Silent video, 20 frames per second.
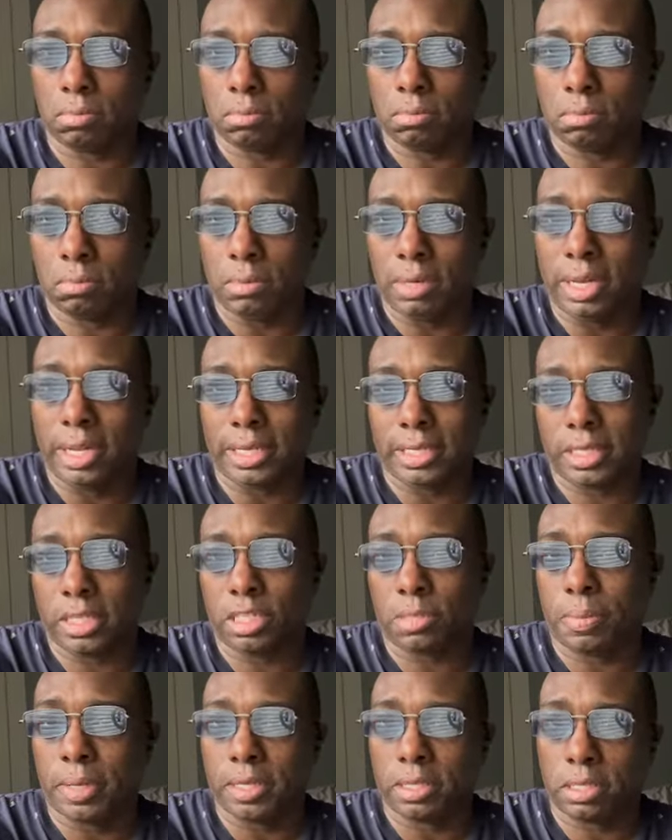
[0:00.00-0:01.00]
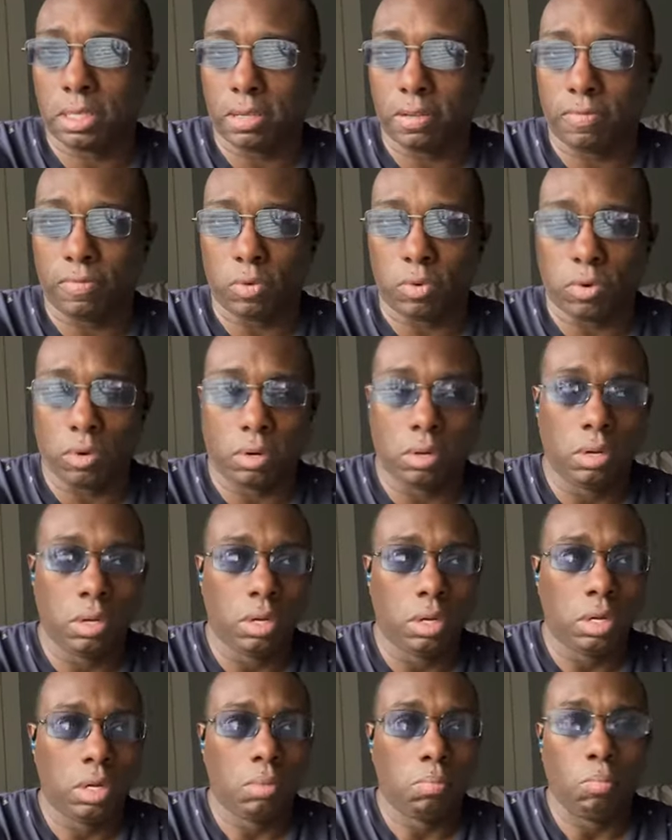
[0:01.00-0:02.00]
less expensive or
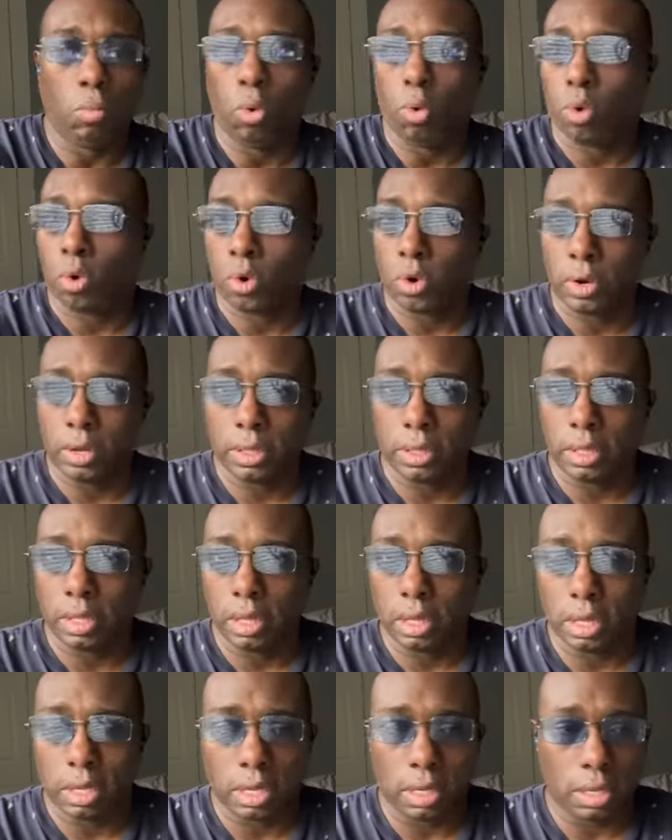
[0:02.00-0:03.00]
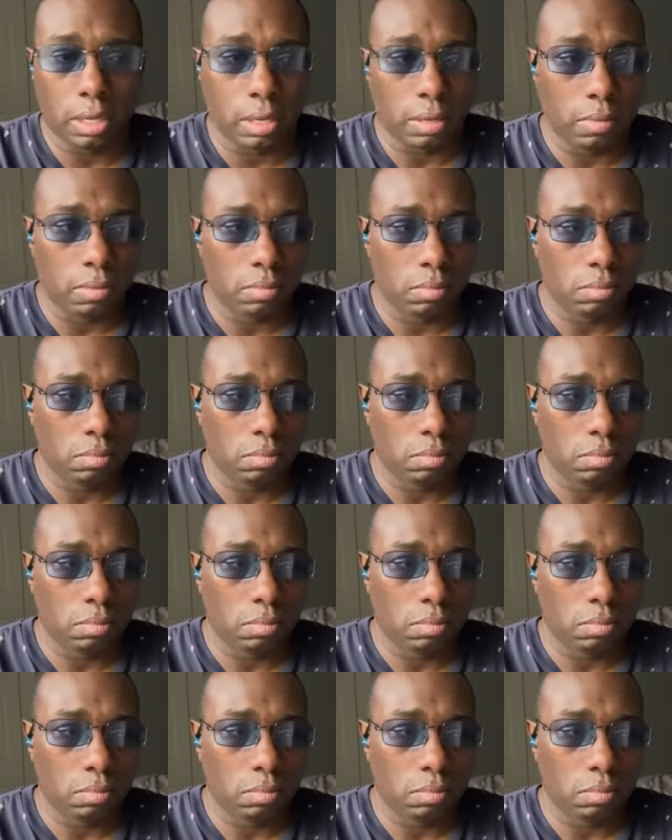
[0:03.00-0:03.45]
more in the